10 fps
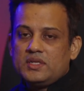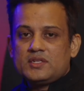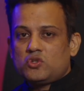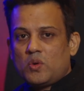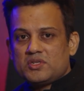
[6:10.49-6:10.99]

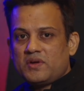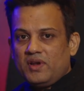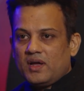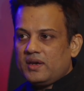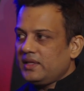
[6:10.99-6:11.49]
There's so much of
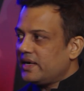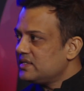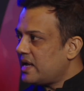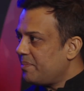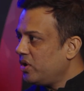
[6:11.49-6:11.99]
learning that
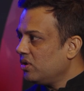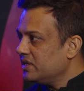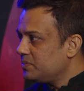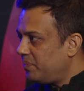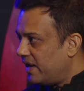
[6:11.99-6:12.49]
has happened on
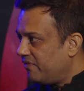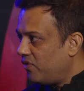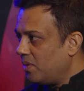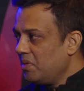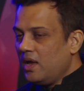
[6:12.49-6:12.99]
this
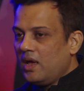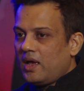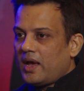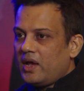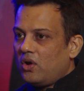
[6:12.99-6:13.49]
platform,
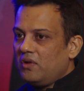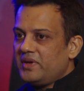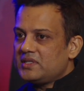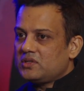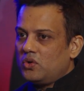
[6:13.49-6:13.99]
and
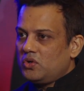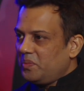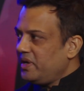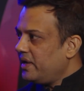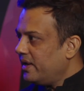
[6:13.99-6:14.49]
always good to
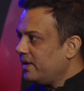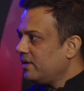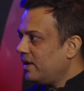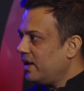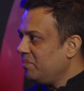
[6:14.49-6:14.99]
be here
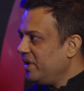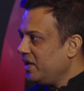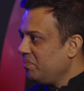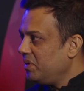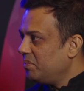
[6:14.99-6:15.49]
and
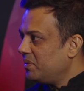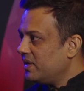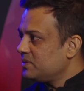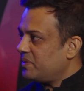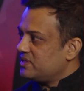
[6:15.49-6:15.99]
meeting people,
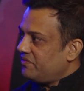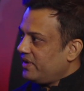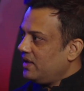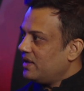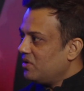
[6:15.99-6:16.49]
and
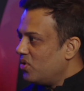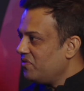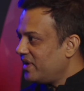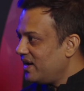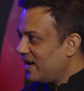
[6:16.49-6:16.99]
specifically a
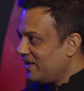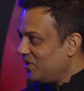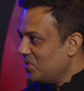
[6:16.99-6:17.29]
old friend like you.